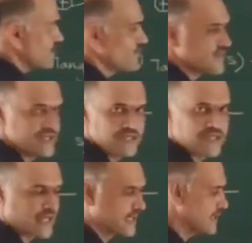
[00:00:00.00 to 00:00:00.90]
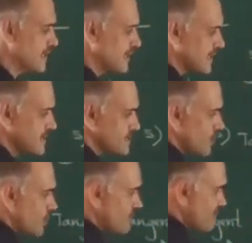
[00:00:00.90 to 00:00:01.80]
field line is
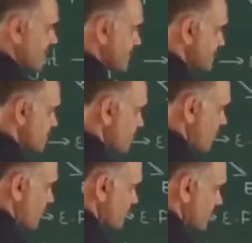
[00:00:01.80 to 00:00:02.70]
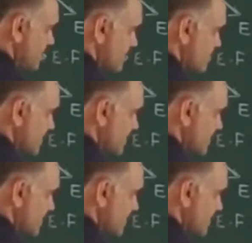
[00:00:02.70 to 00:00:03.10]
always normal to the